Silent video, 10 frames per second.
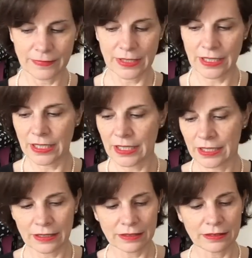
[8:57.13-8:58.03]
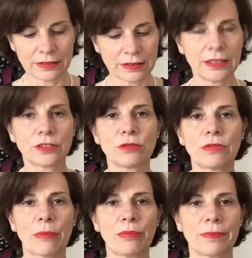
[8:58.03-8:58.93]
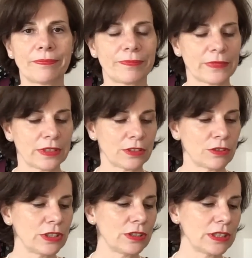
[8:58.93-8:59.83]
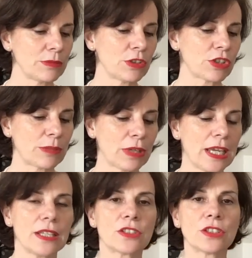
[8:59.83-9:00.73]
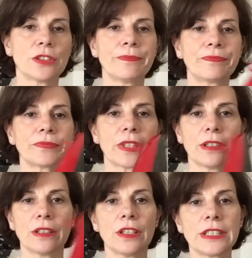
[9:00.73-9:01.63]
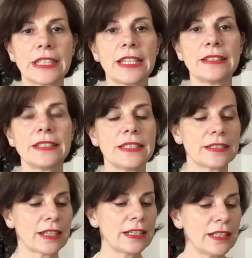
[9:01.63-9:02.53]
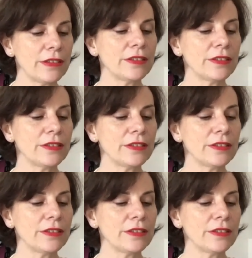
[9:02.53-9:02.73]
wrap goes in, keeps the shape. So again, these are leather. They are